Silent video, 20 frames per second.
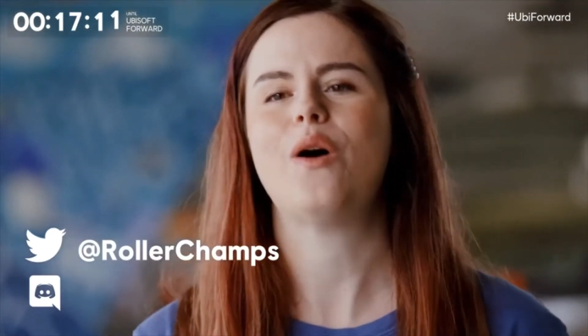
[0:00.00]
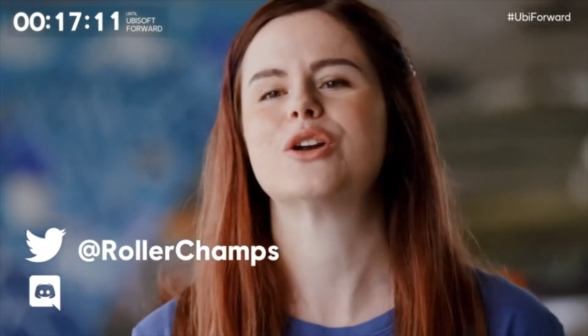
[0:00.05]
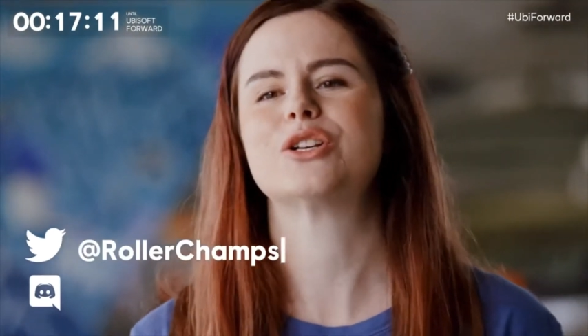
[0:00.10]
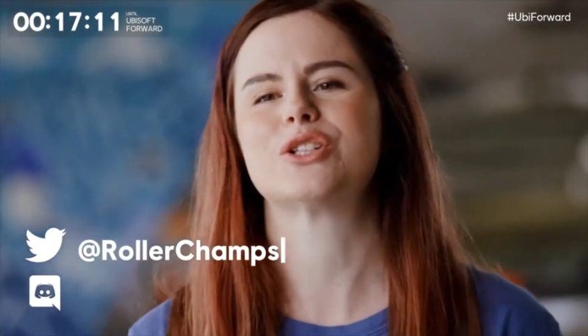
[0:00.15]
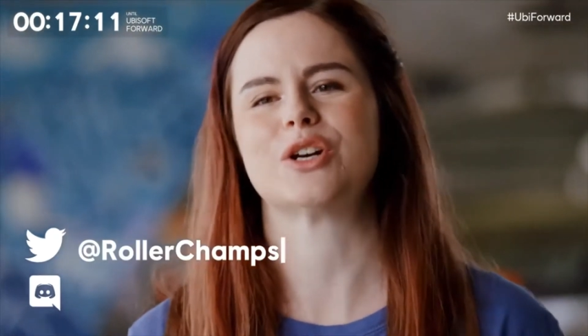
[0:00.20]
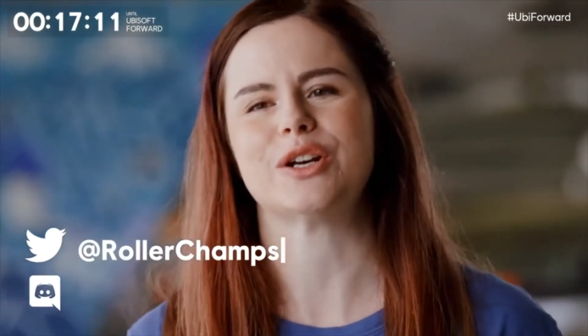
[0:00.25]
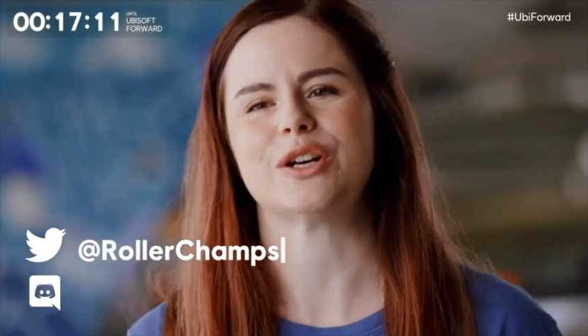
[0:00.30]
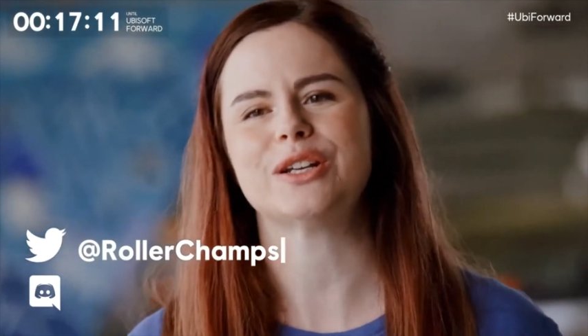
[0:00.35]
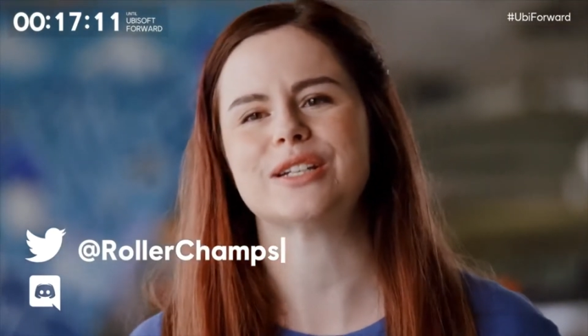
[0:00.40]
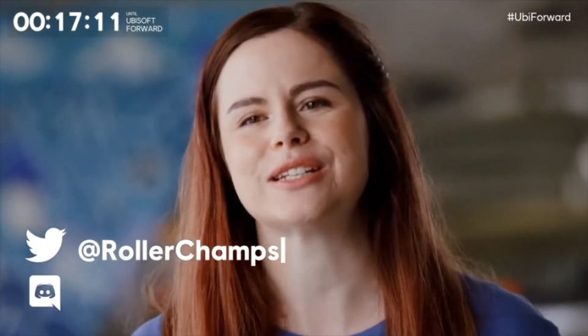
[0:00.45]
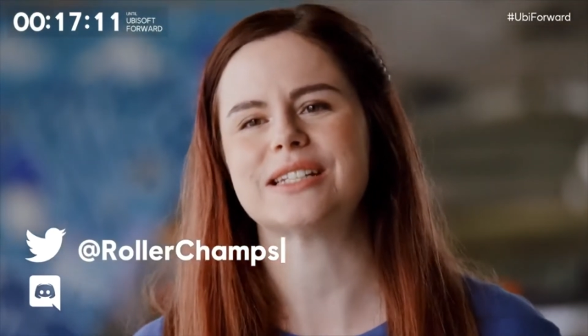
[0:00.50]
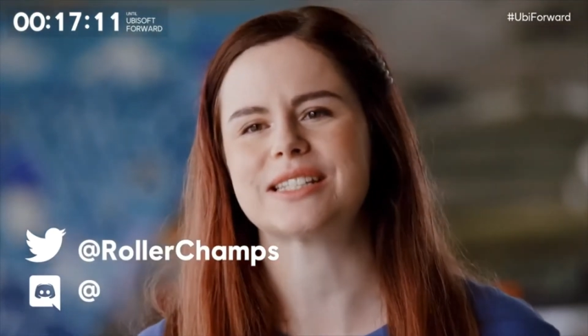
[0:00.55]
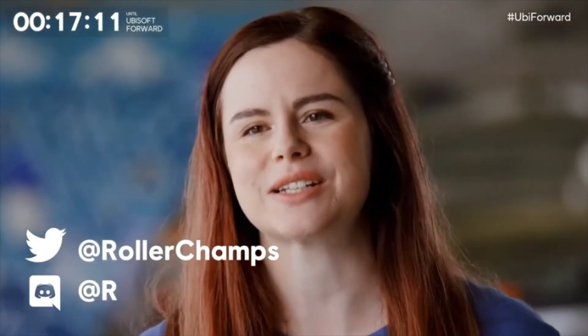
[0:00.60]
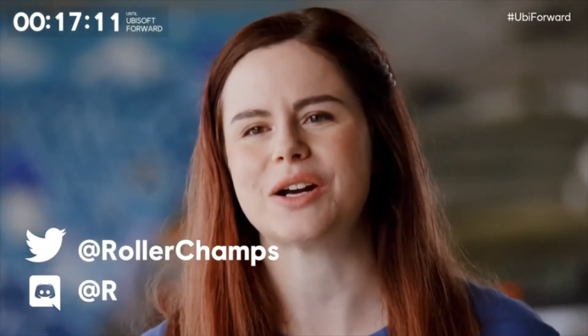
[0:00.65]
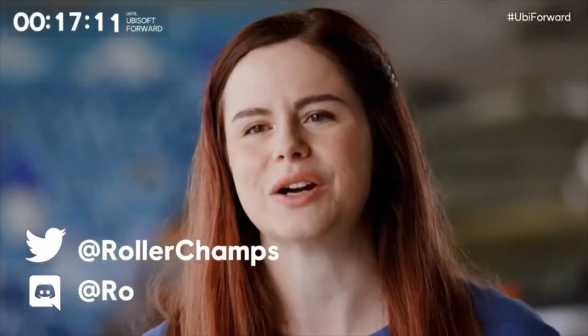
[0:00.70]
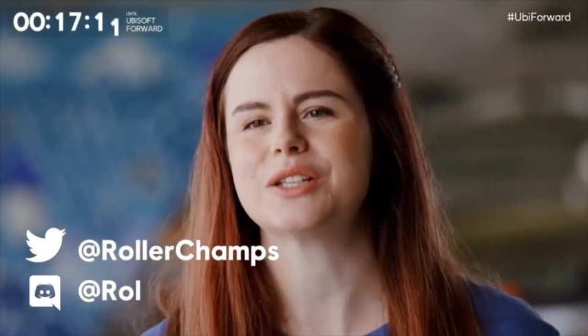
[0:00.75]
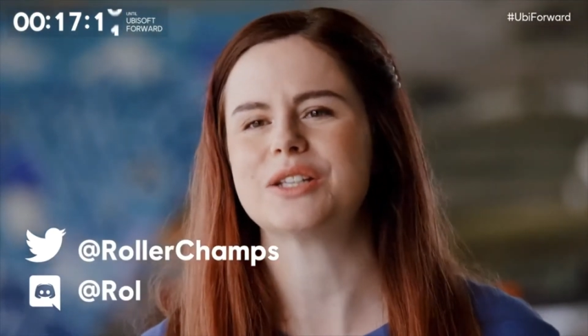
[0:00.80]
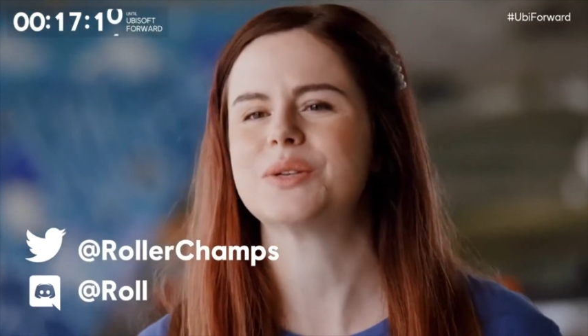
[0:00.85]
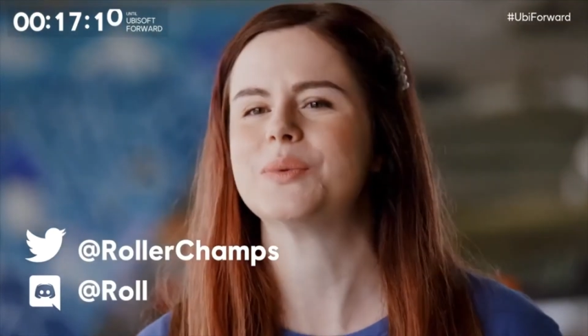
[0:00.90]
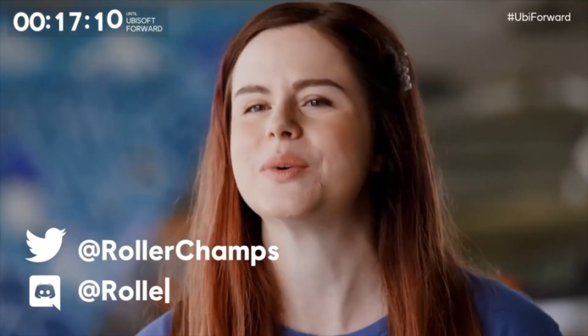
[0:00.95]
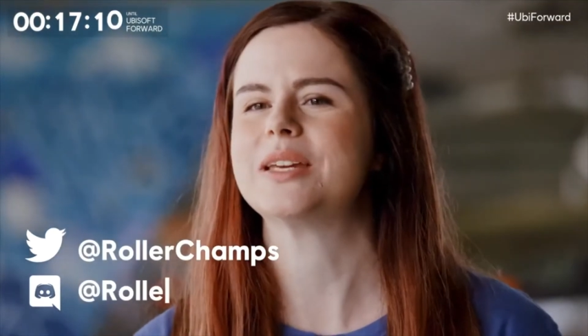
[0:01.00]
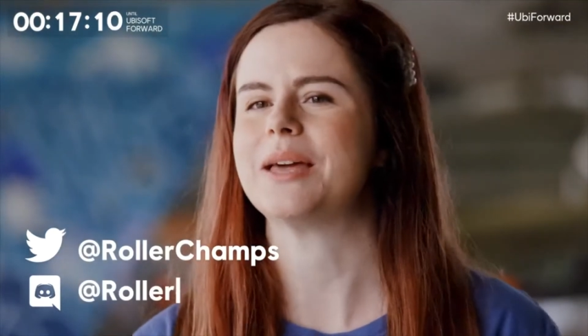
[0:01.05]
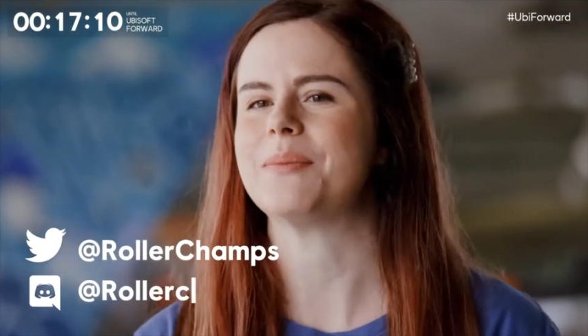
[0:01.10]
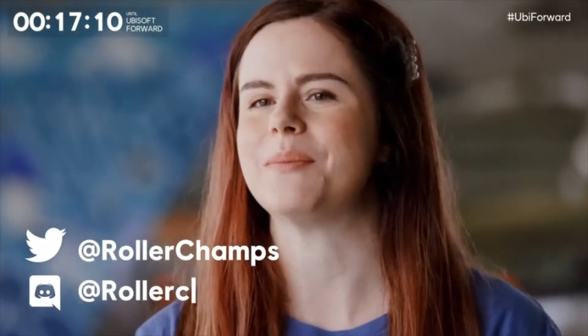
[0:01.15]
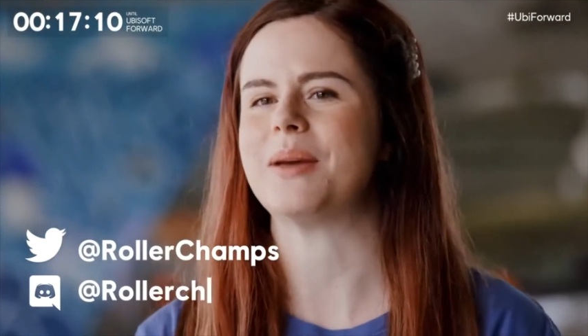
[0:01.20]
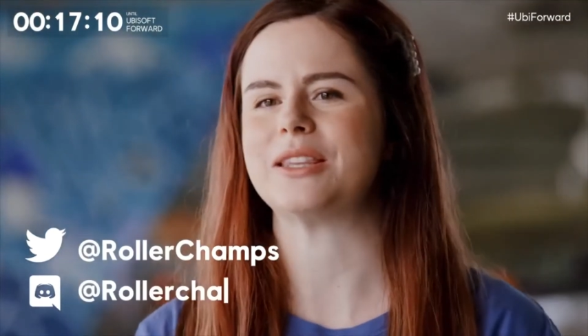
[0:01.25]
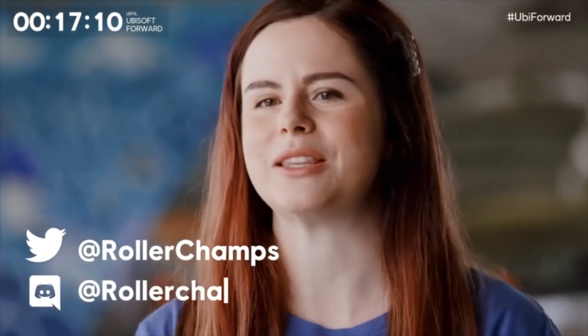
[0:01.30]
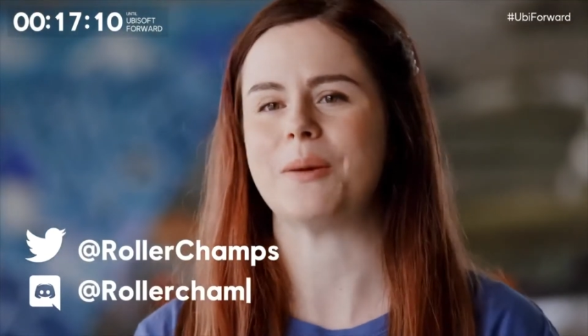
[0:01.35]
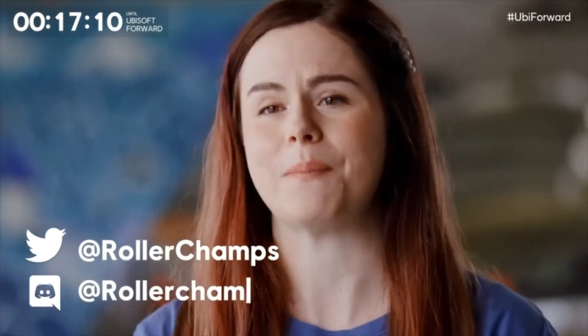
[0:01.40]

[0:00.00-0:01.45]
it's like a game where you're